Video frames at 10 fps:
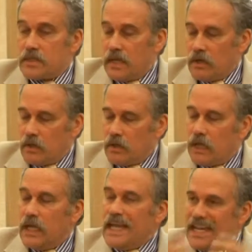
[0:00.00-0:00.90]
that are
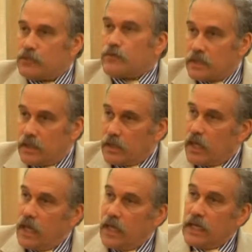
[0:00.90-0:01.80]
interesting
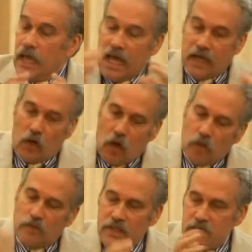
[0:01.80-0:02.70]
and at
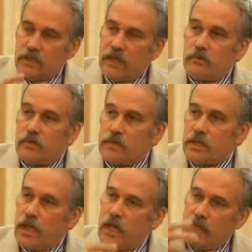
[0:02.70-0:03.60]
all of these
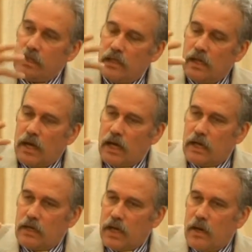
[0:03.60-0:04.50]
levels. And
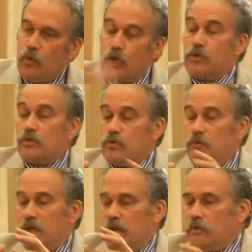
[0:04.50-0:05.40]
I wish to
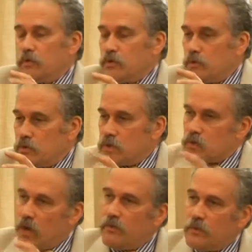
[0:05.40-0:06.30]
be able to
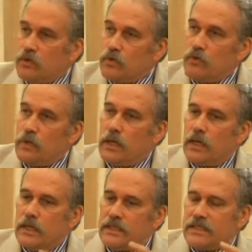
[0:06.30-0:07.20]
describe to you
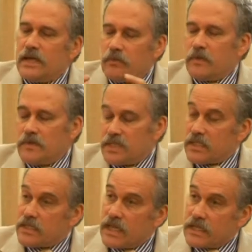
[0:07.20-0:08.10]
several of the
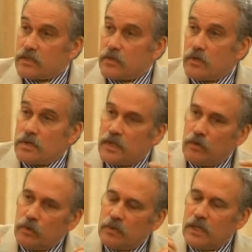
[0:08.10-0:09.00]
success stories
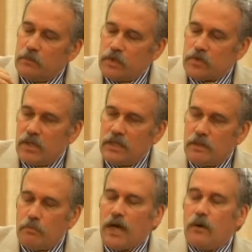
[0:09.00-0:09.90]
that will demonstrate the
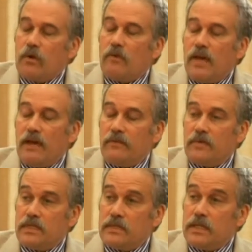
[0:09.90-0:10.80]
power of
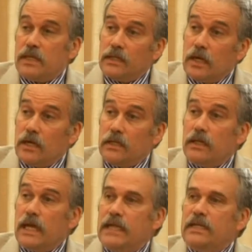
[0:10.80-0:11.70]
advocacy in
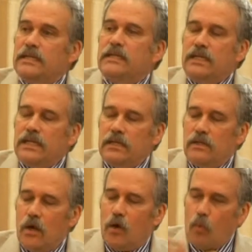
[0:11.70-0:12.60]
Ghana and indeed
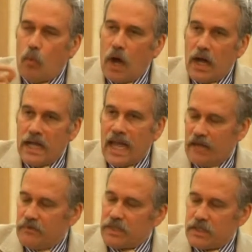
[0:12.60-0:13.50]
why
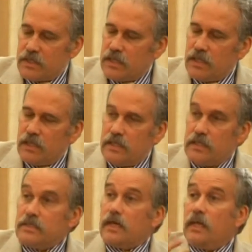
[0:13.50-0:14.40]
advocacy
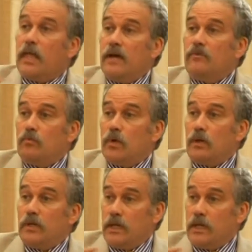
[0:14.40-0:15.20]
is alive and well